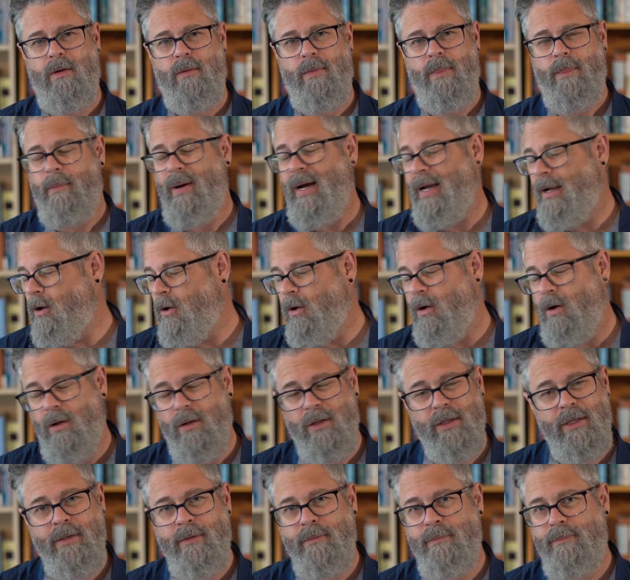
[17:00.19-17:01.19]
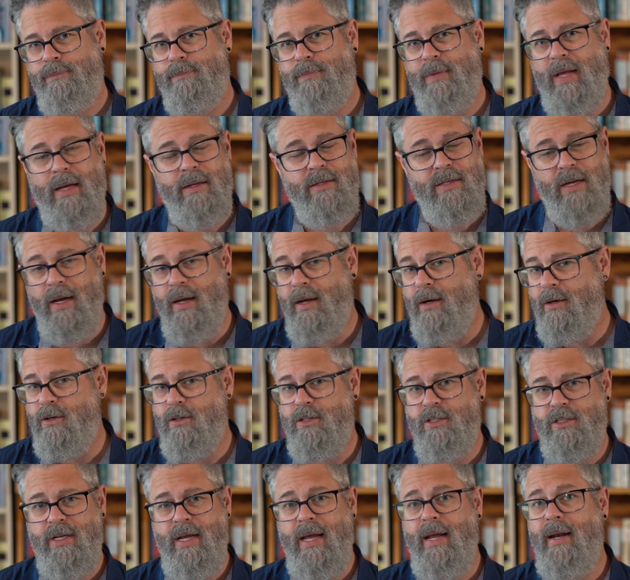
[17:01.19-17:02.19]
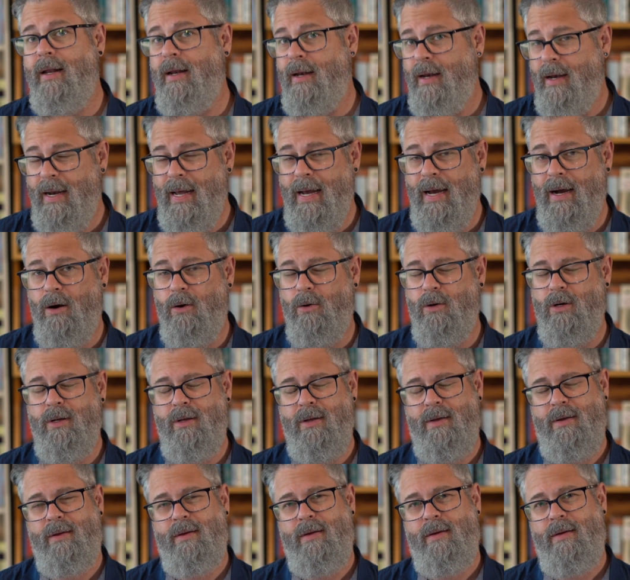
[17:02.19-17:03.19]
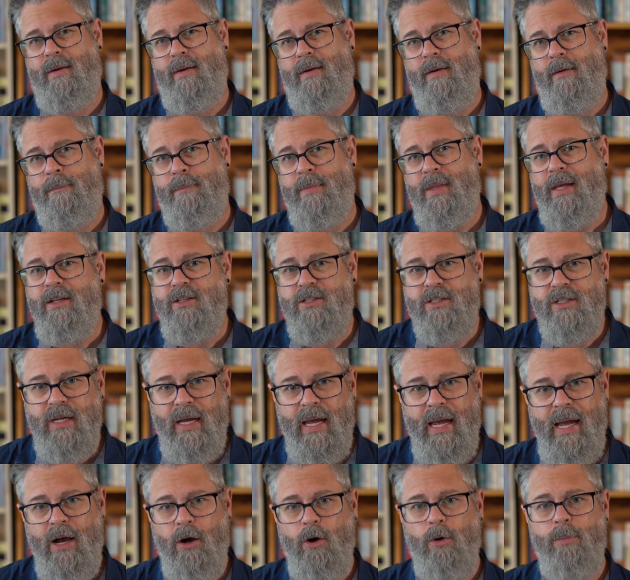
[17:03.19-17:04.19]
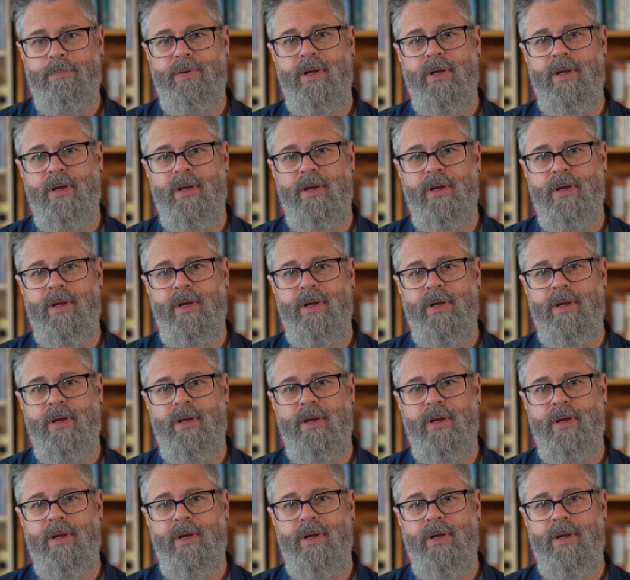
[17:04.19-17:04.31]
My calling, as I understand it now, is to help